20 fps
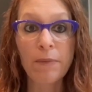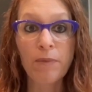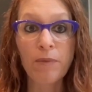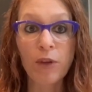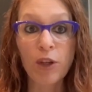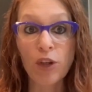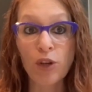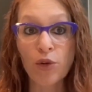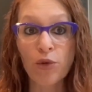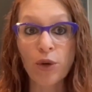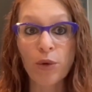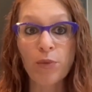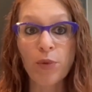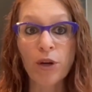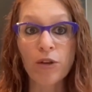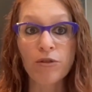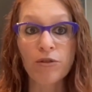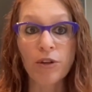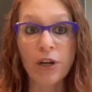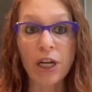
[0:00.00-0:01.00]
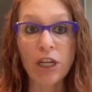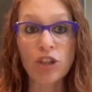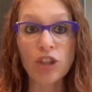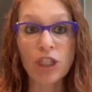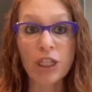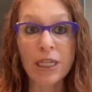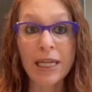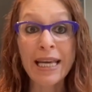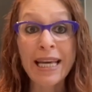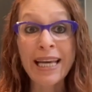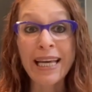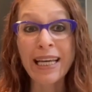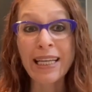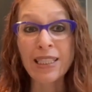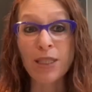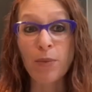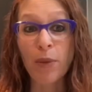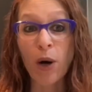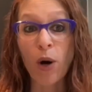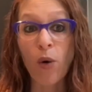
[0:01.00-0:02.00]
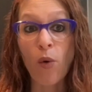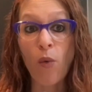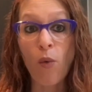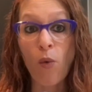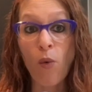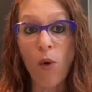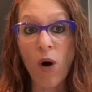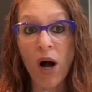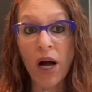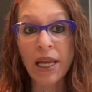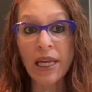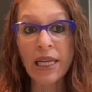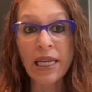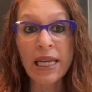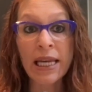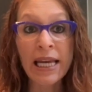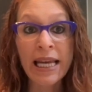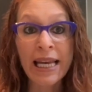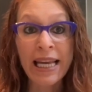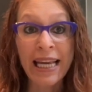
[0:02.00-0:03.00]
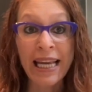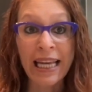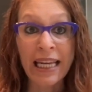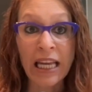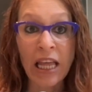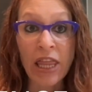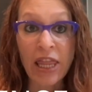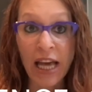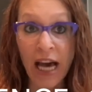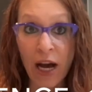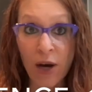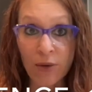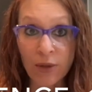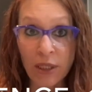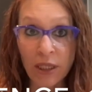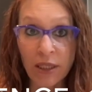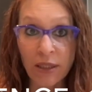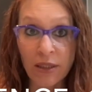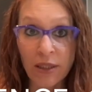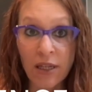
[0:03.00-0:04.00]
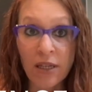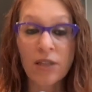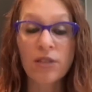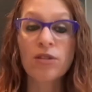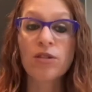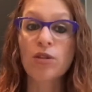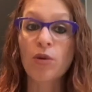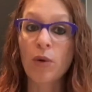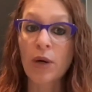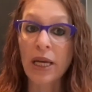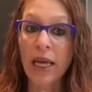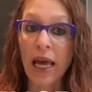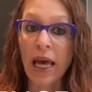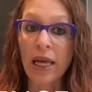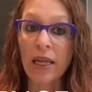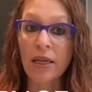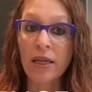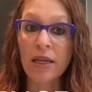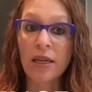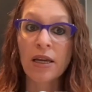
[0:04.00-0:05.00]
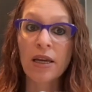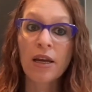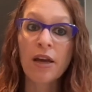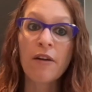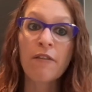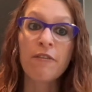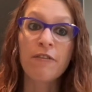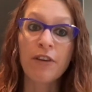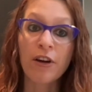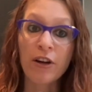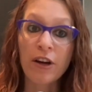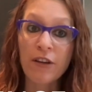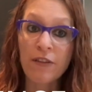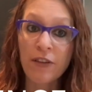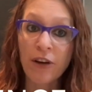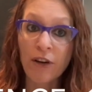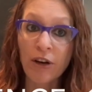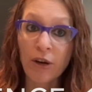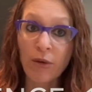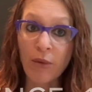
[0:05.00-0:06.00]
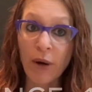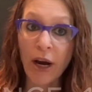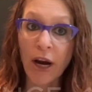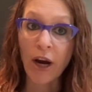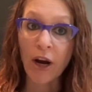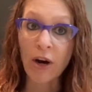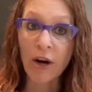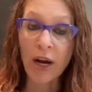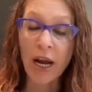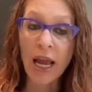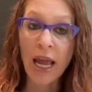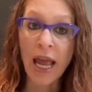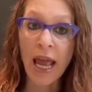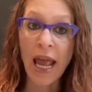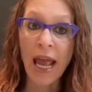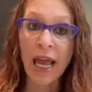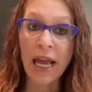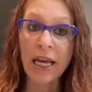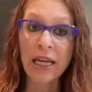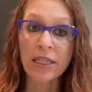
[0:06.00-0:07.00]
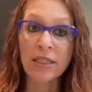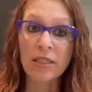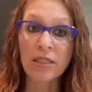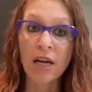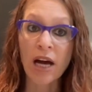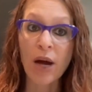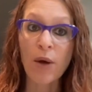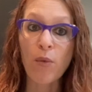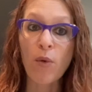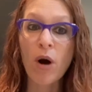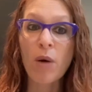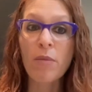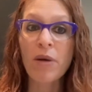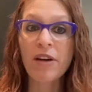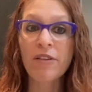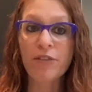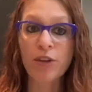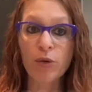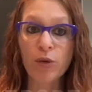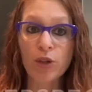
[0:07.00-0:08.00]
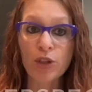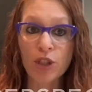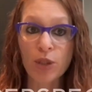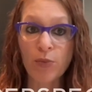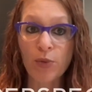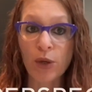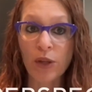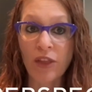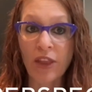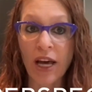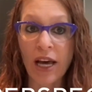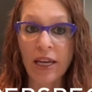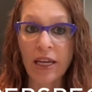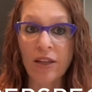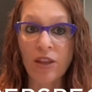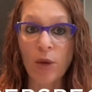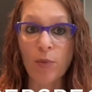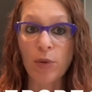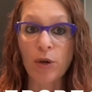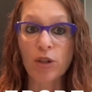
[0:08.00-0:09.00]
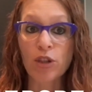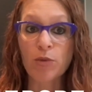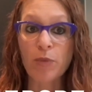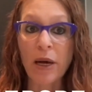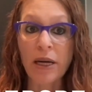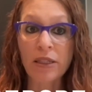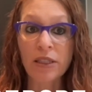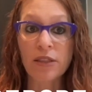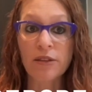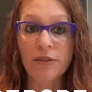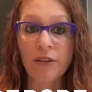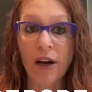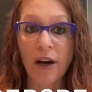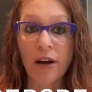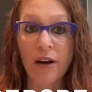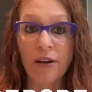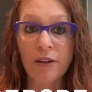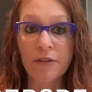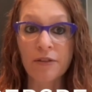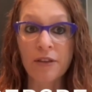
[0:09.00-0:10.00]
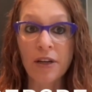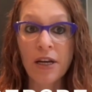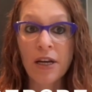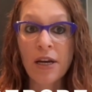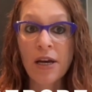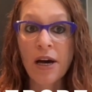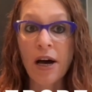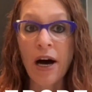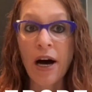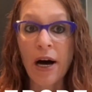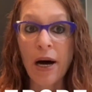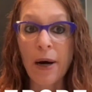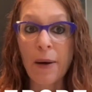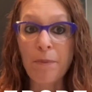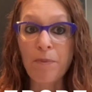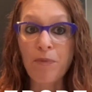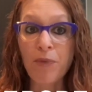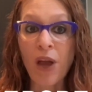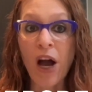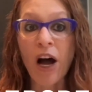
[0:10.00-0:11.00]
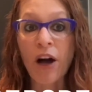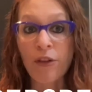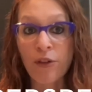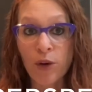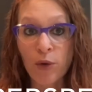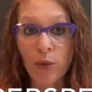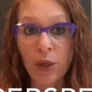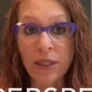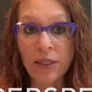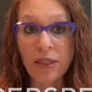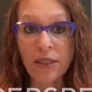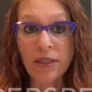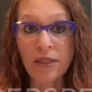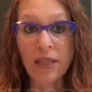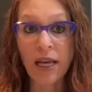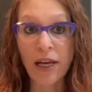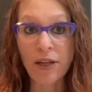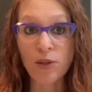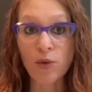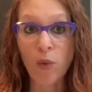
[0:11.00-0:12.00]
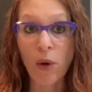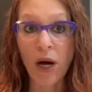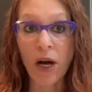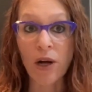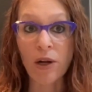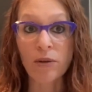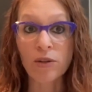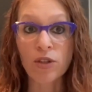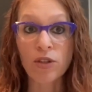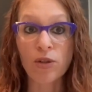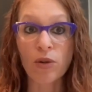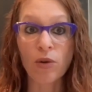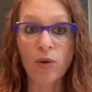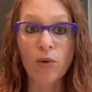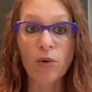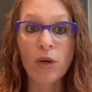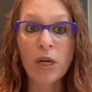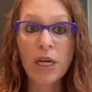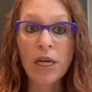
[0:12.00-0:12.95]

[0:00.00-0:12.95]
uterine perforation is about 1 in 1,000. So again, very, very rare. And I want my viewers to put that in the perspective of other risks as well. So